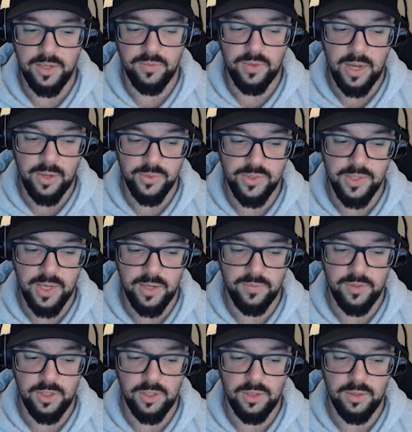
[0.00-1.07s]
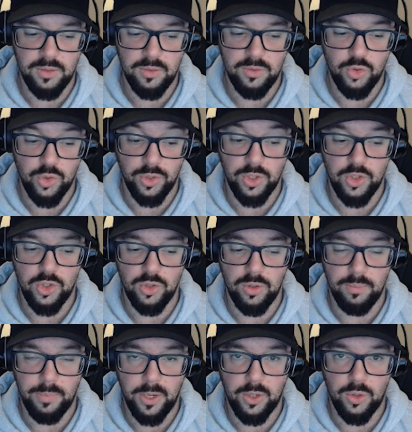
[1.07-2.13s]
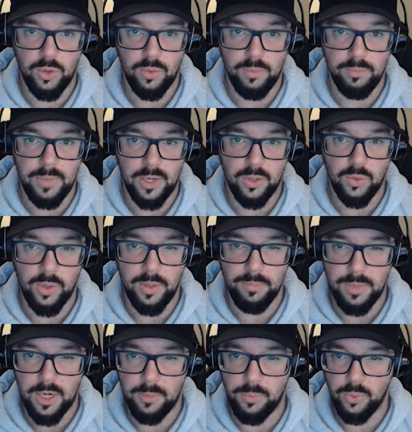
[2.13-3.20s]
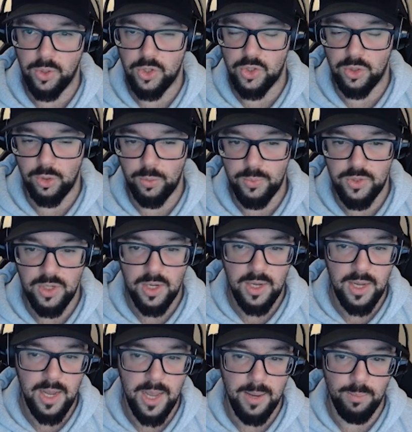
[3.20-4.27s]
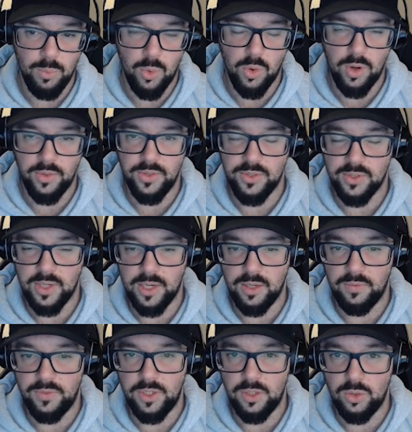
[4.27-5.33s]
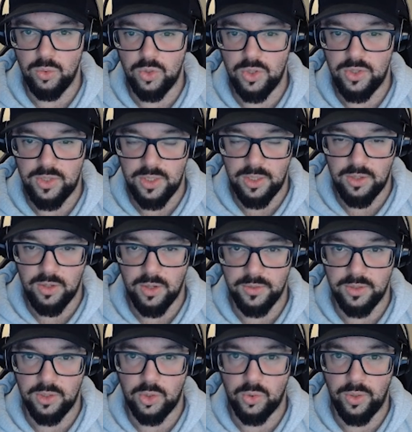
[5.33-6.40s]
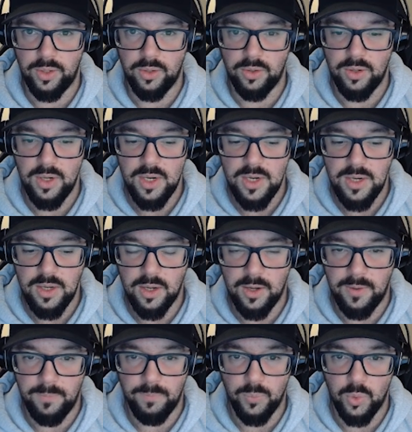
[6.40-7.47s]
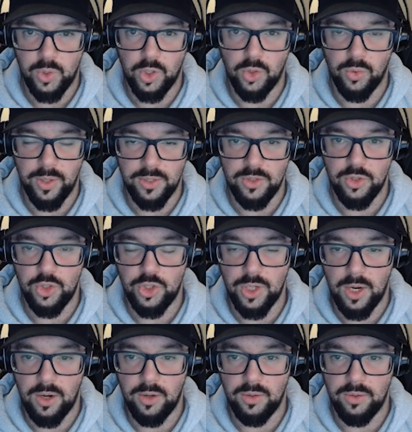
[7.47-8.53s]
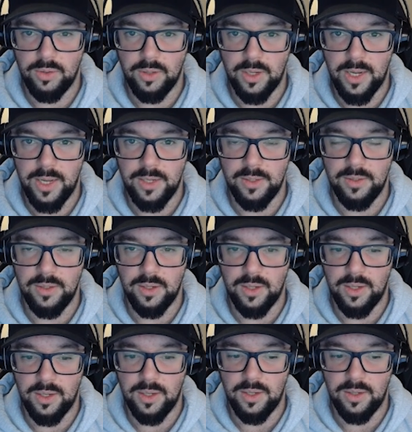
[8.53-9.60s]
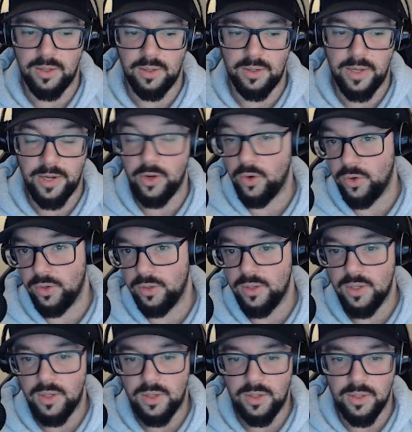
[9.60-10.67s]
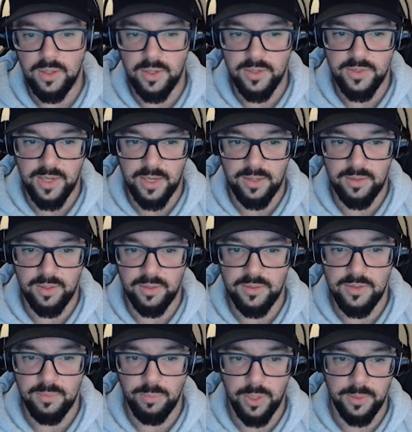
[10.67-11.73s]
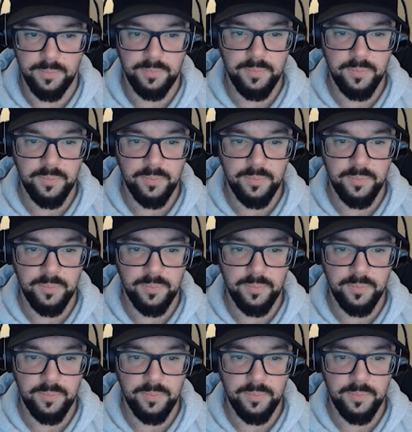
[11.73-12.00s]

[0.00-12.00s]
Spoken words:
of outside of the traditional micro, macro, and meta progression loops, and more on the side of the UGC content creator, where you create, share, and earn side of things. But